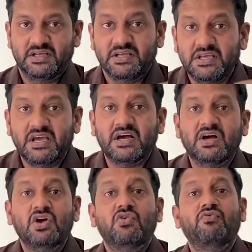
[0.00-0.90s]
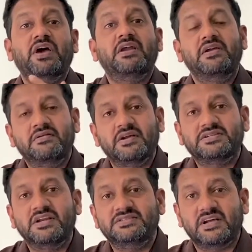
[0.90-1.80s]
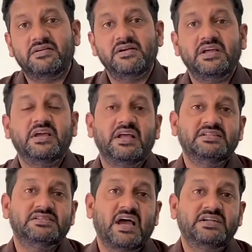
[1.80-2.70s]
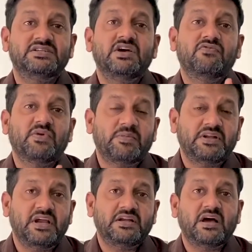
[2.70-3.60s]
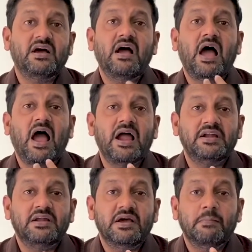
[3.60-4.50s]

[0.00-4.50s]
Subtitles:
Here, we are interested in generating insights from the data and